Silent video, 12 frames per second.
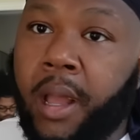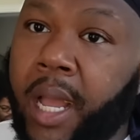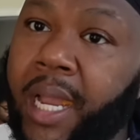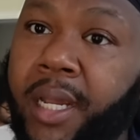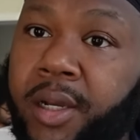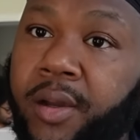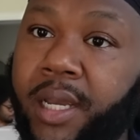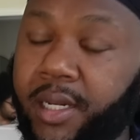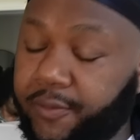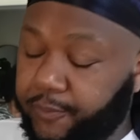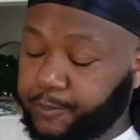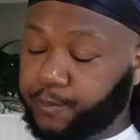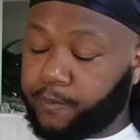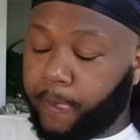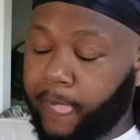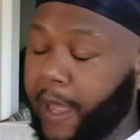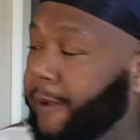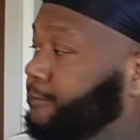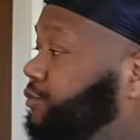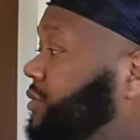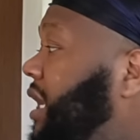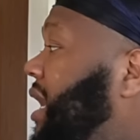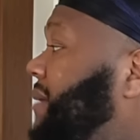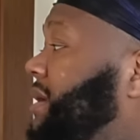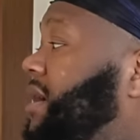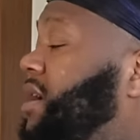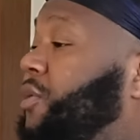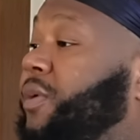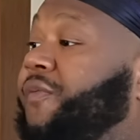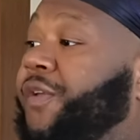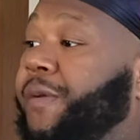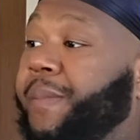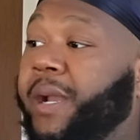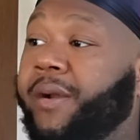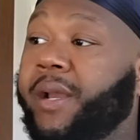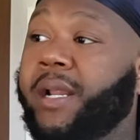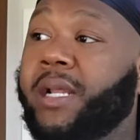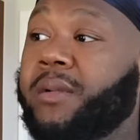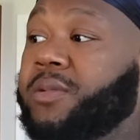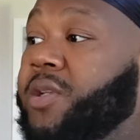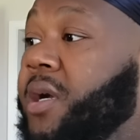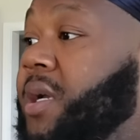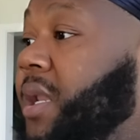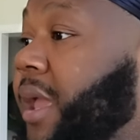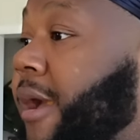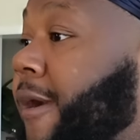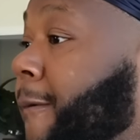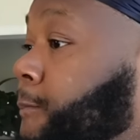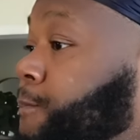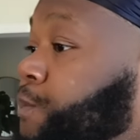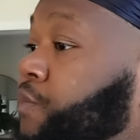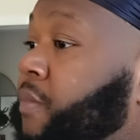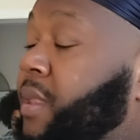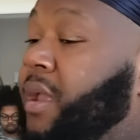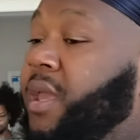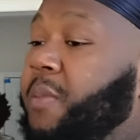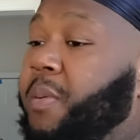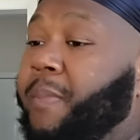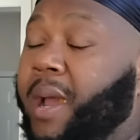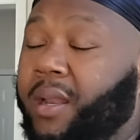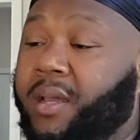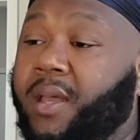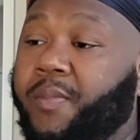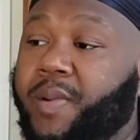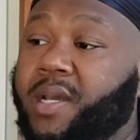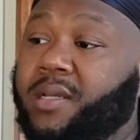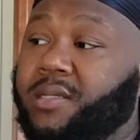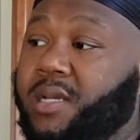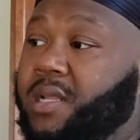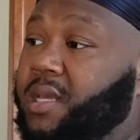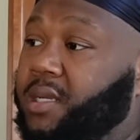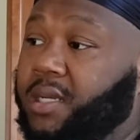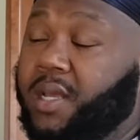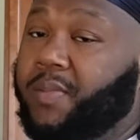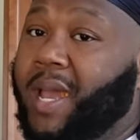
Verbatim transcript: I gotta go edit. I came down here to refill Barry and end up talking to y'all. Keep in mind the company because he's cleaning up.